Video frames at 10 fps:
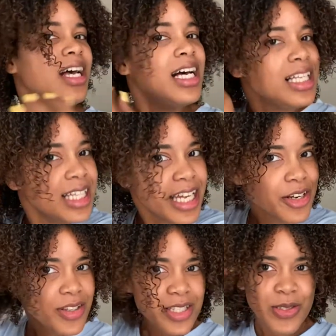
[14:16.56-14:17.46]

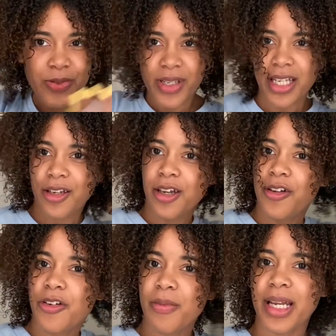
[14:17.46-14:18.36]
later this week
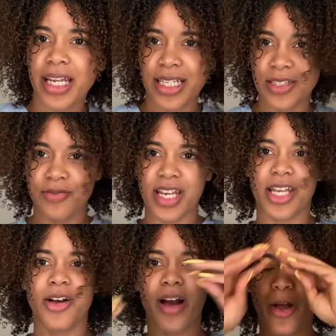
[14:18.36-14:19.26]
for my next
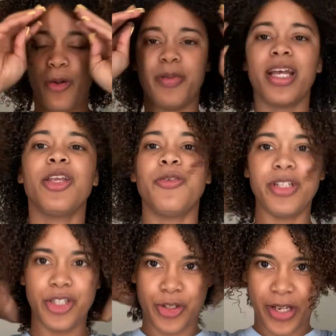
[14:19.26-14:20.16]
video. I hope that you
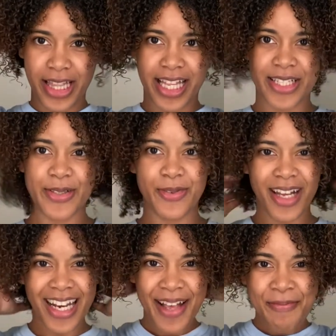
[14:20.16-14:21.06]
enjoyed this
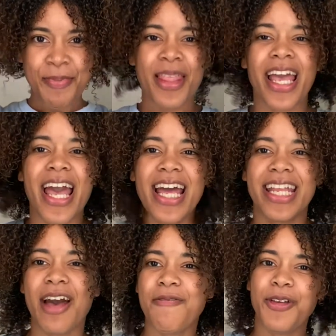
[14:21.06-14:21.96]
one, and
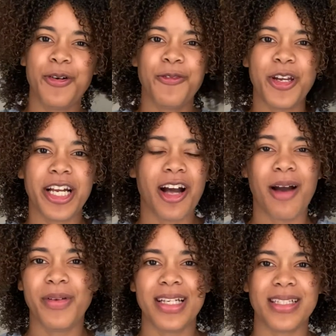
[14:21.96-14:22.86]
yeah, feel free to
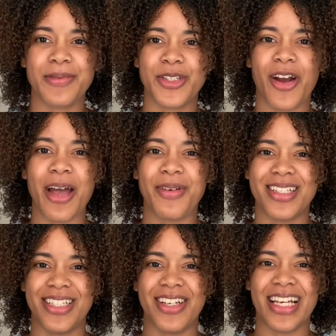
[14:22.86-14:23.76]
comment and subscribe. I'll
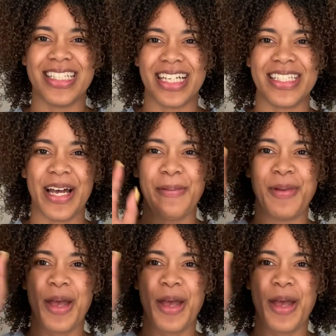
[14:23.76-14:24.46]
see you guys next time.